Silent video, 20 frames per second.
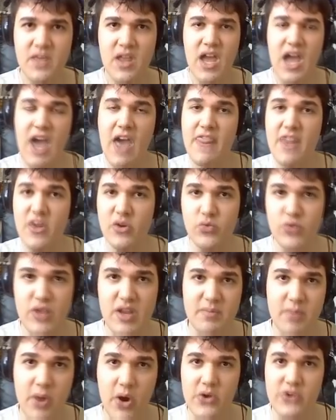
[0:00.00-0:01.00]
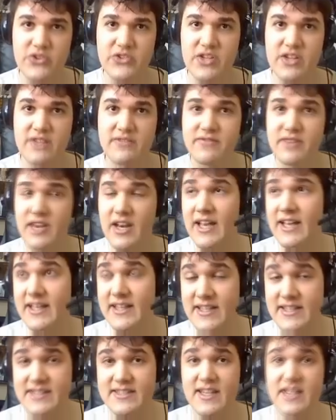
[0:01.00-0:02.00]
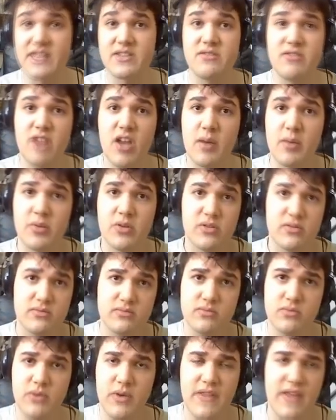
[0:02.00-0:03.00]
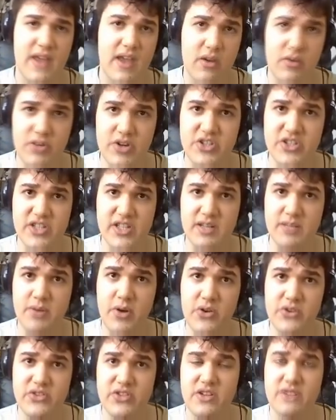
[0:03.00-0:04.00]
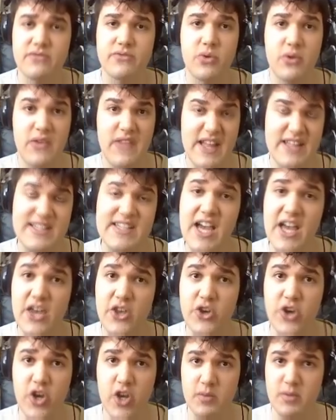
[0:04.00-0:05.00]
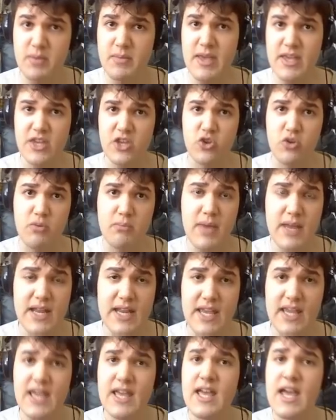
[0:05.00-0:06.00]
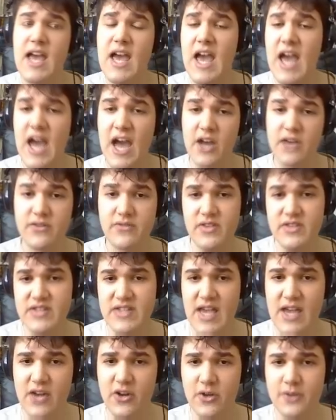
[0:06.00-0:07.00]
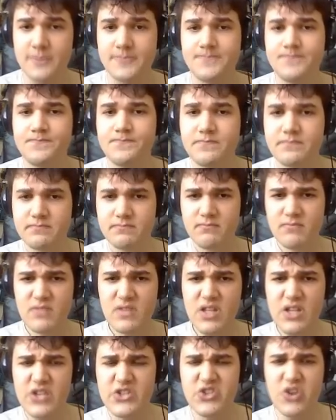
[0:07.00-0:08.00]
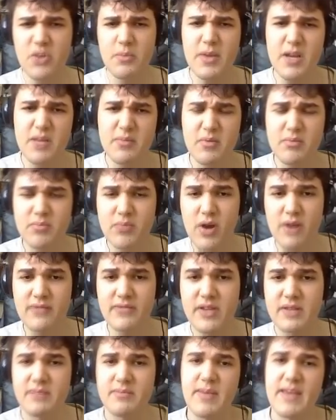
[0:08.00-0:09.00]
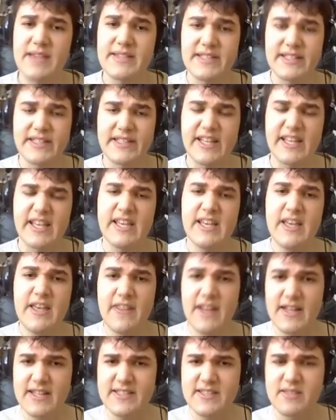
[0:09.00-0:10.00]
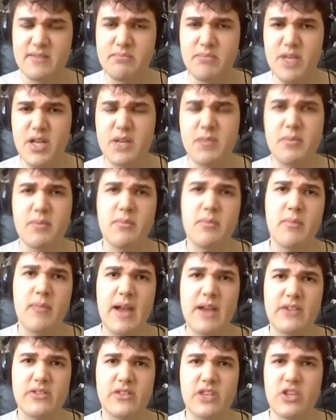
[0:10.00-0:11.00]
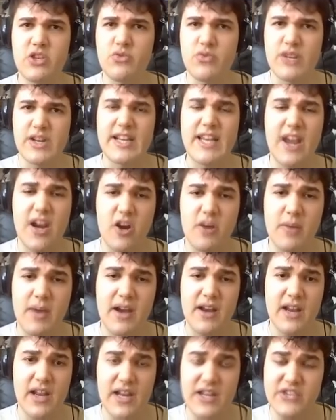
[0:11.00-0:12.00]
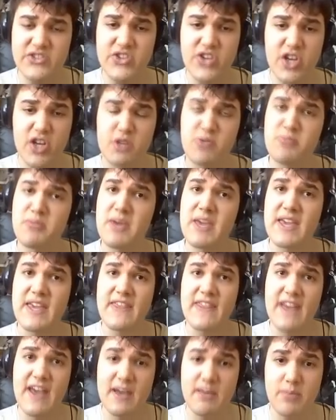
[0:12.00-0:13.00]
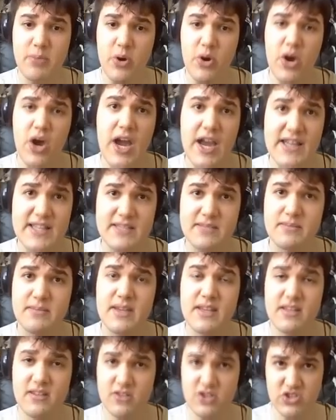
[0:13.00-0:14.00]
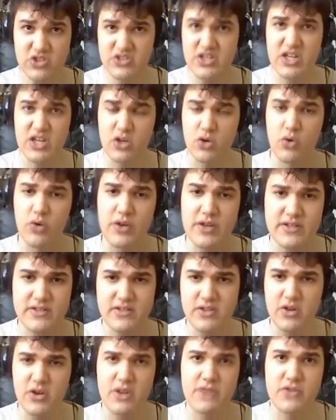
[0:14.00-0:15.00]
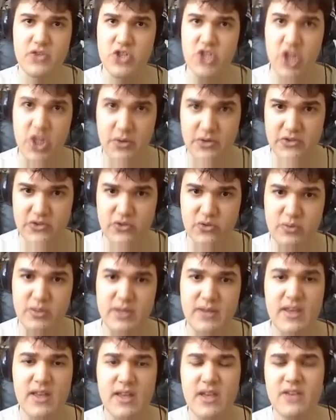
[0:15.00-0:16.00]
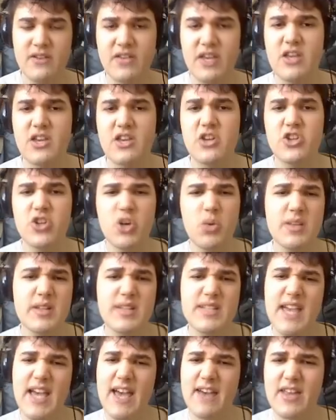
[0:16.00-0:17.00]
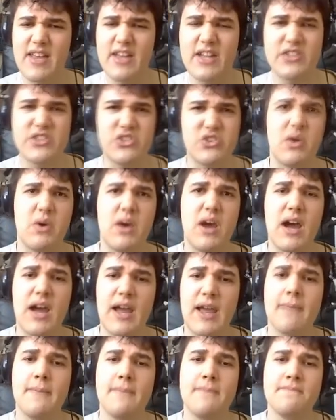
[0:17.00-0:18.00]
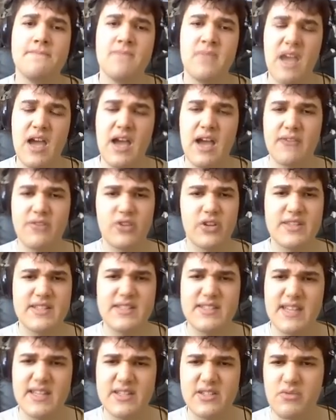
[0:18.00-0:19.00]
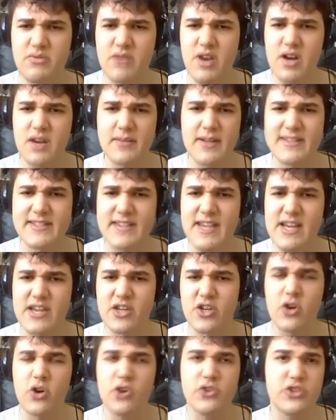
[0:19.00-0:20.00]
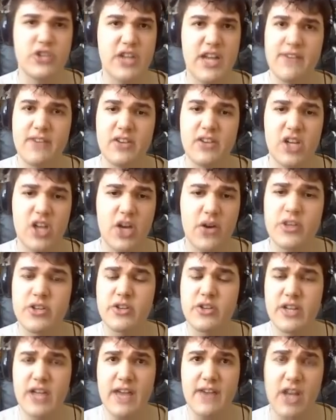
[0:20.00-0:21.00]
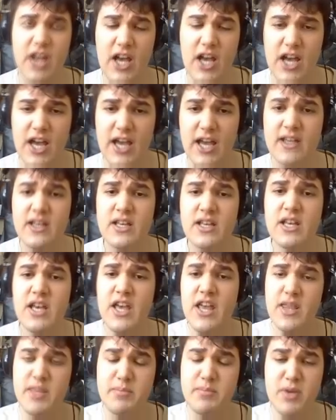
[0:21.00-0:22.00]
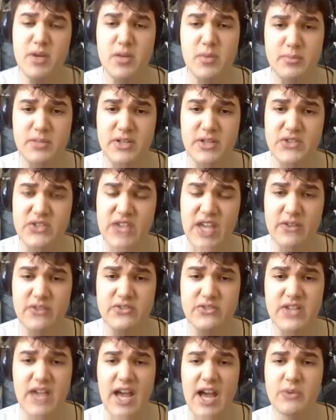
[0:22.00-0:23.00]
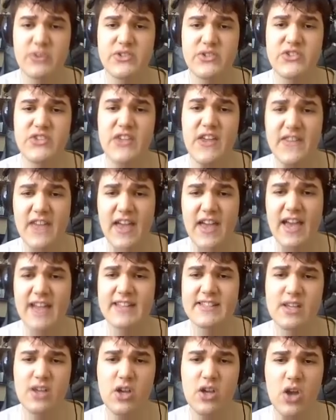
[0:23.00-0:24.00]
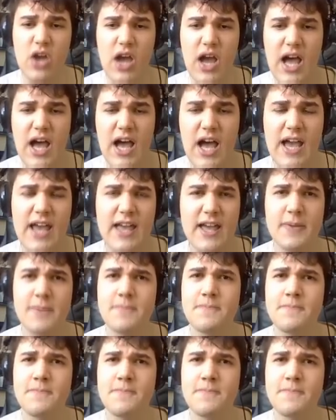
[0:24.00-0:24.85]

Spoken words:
and then repost it for, like, let's say double what they originally posted it for, and that's how you're going to be making your money out of this add-on. So minimum profit, basically, that's the minimum amount that you really care about. Unless you're going to be making that per item, just ignore it. Don't even show it to me. Okay, you don't want to have that too high. I've got it set to around about 10 gold. You can have it lower, you can have it higher. The minimum discount, I would set that higher